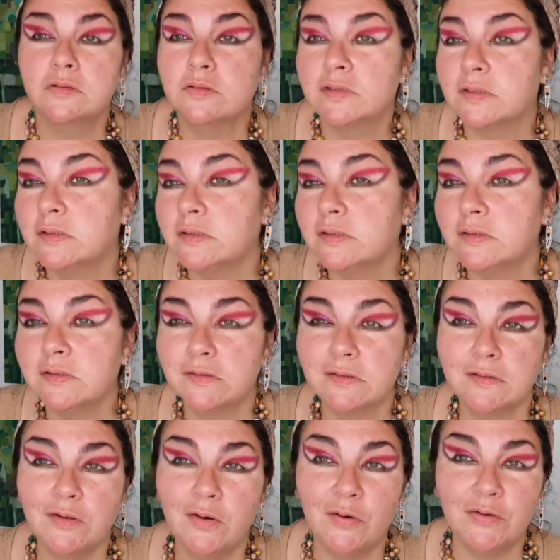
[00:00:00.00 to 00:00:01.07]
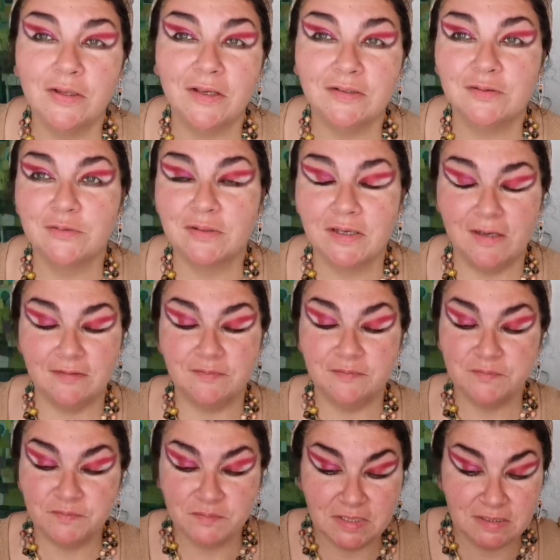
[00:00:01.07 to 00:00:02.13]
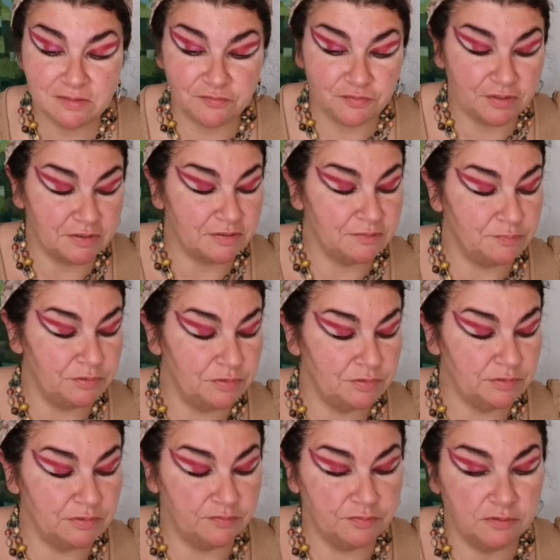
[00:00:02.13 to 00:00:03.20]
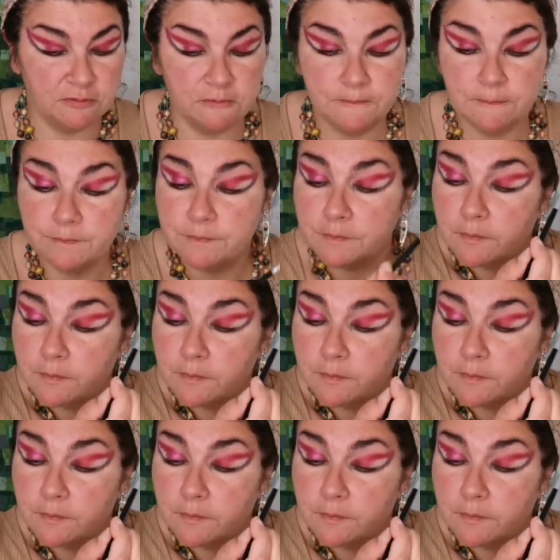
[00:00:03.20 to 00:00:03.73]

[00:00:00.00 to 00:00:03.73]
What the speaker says: Can you see this? Oh yes, you can. That's very beautiful.